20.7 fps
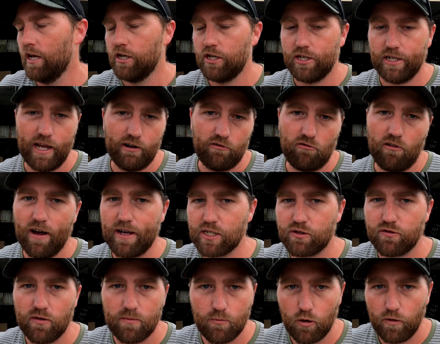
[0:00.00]
to get
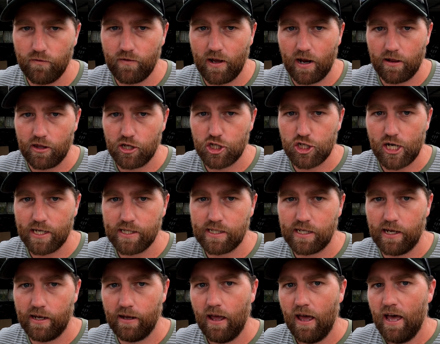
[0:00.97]
rust removed out of the
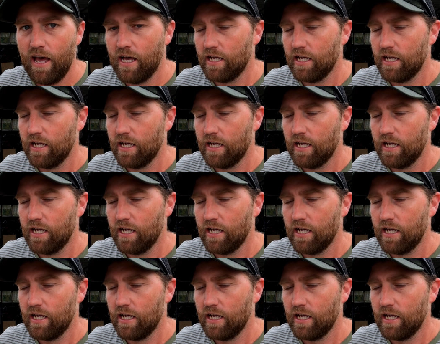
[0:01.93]
chassis.